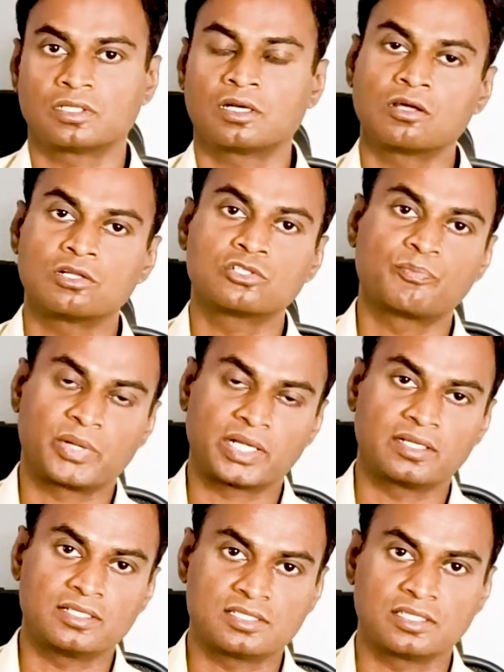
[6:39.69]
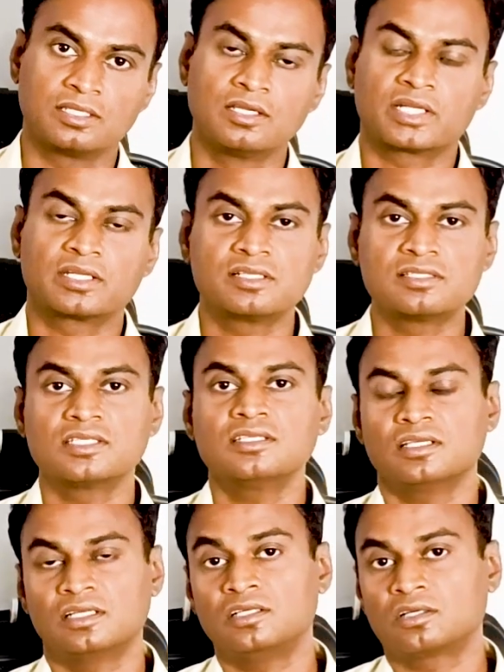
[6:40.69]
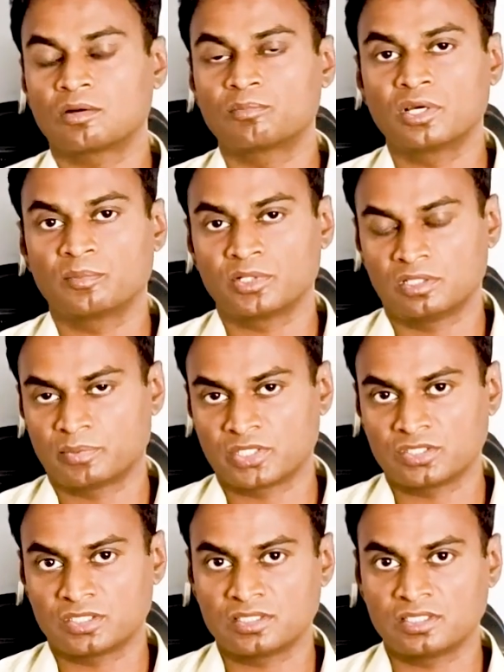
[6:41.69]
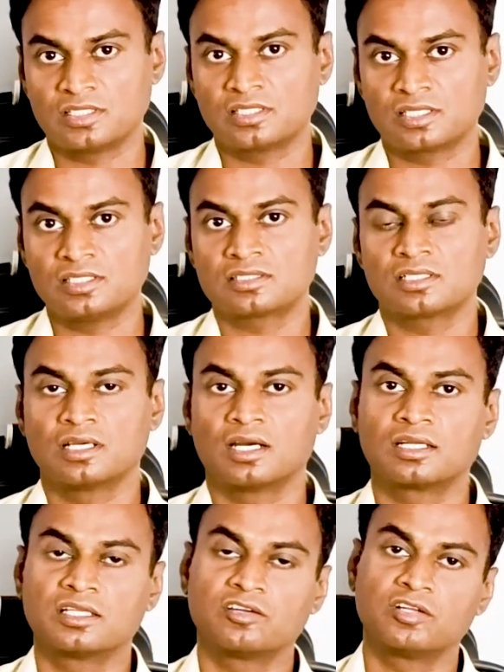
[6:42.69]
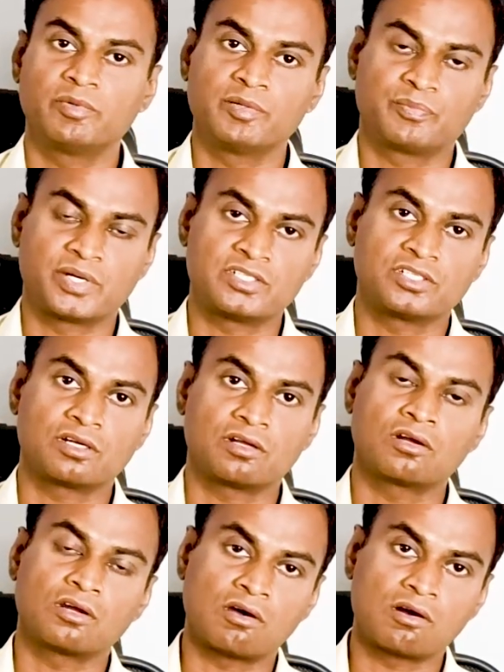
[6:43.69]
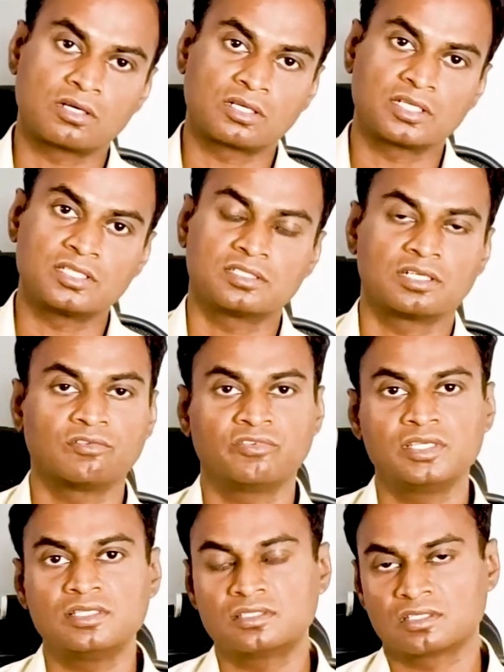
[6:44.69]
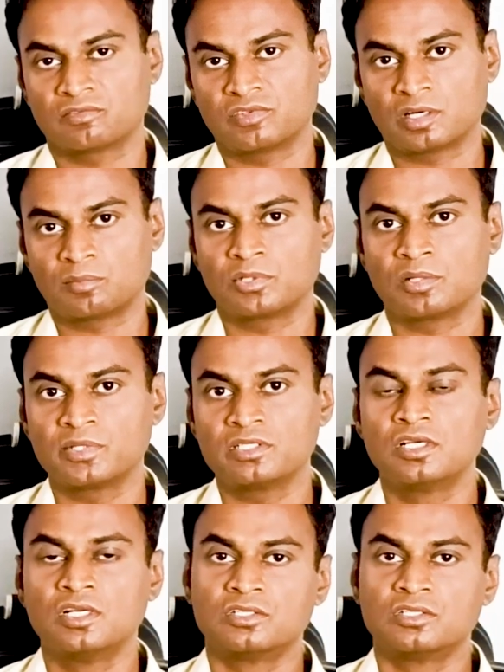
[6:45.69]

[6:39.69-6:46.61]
And also pregnancy, intra-abdominal pressure is increased, and there will be pressure on arteries and veins of the abdomen,